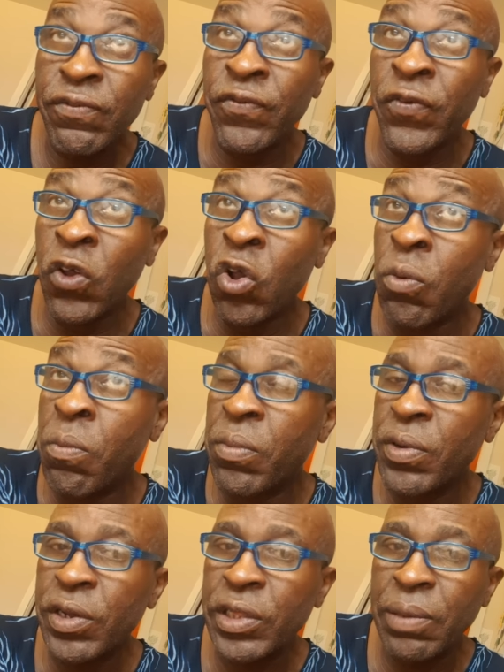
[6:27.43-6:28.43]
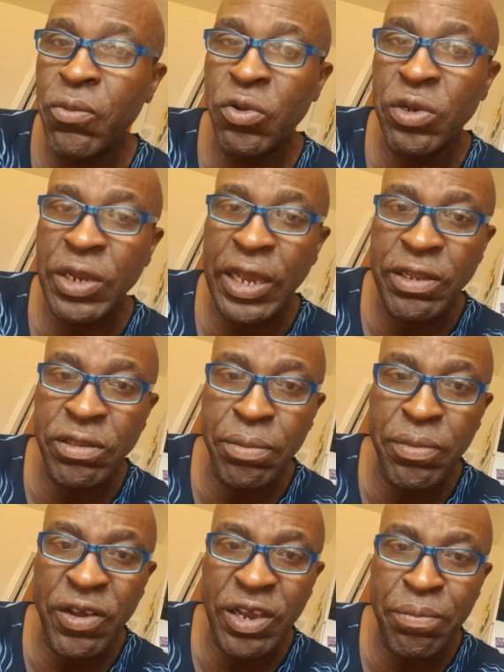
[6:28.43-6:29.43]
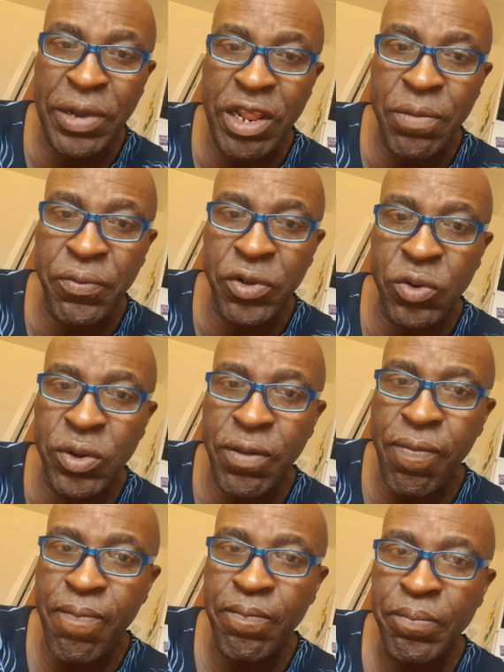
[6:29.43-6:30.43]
Zoom! That's about 90 mile per hour.